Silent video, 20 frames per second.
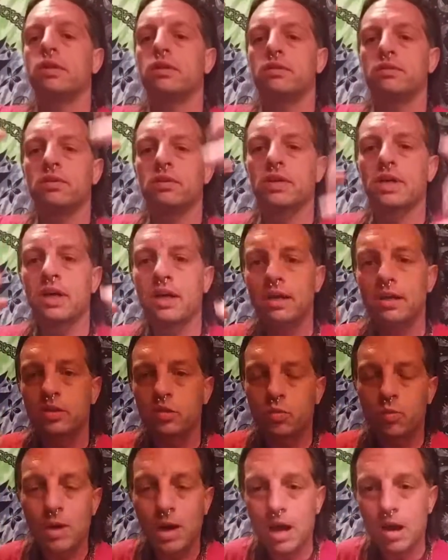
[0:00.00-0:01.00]
I took on
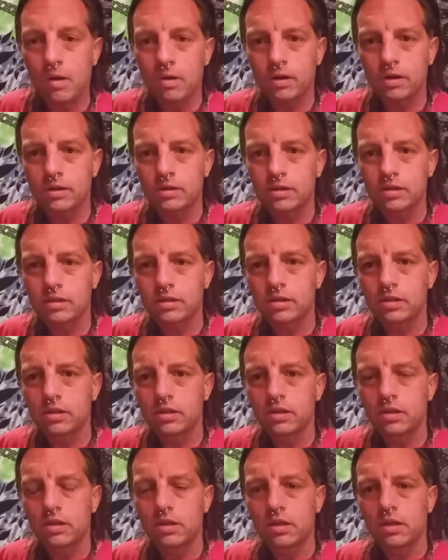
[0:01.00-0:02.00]
its power
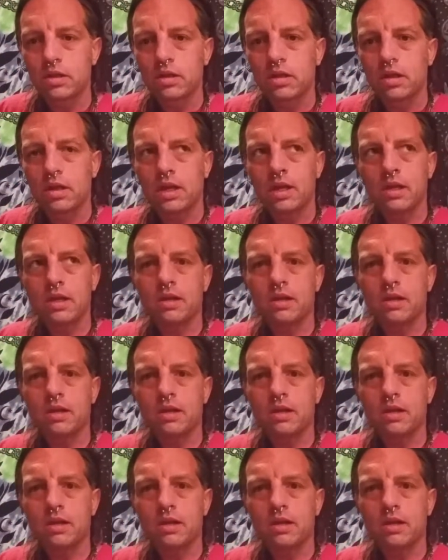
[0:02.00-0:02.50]
and